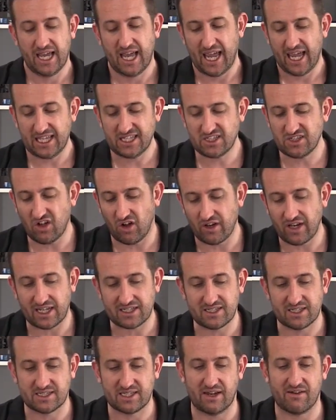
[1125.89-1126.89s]
it's not
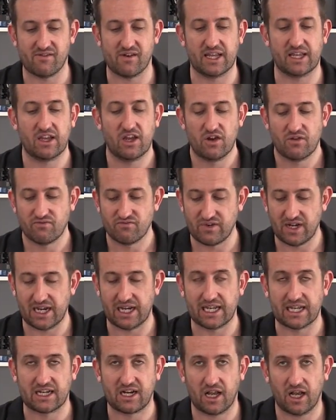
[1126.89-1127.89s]
necessarily
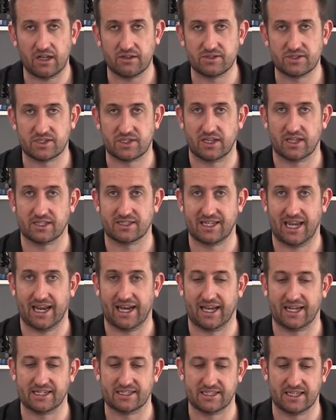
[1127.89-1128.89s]
really close to the
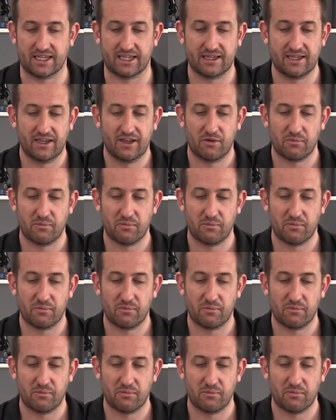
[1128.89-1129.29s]
1080,